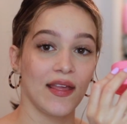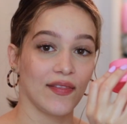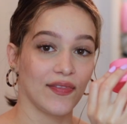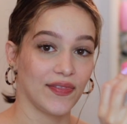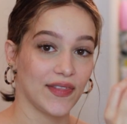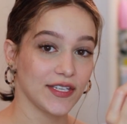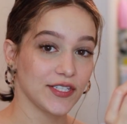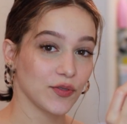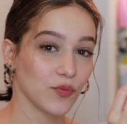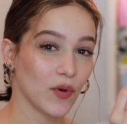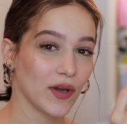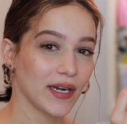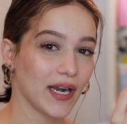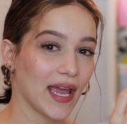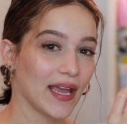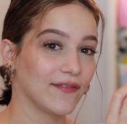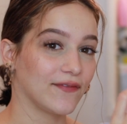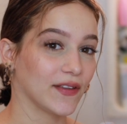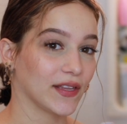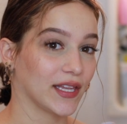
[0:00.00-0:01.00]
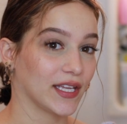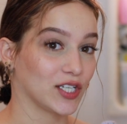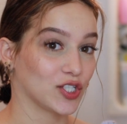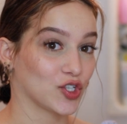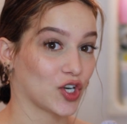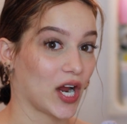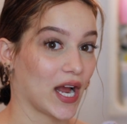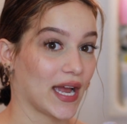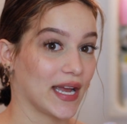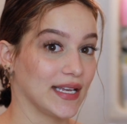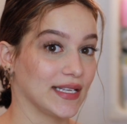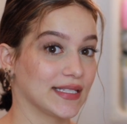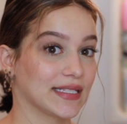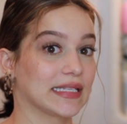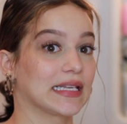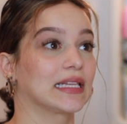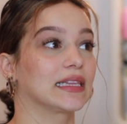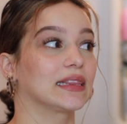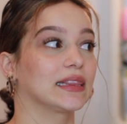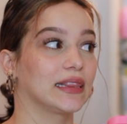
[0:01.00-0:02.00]
this one I feel like dries
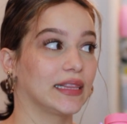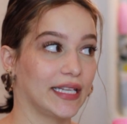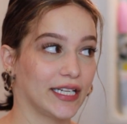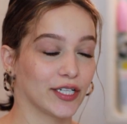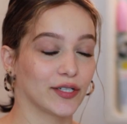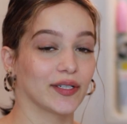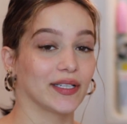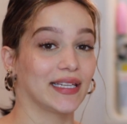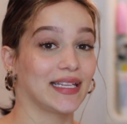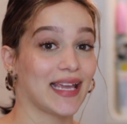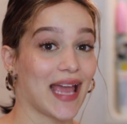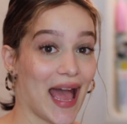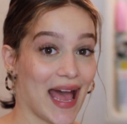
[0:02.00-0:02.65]
literally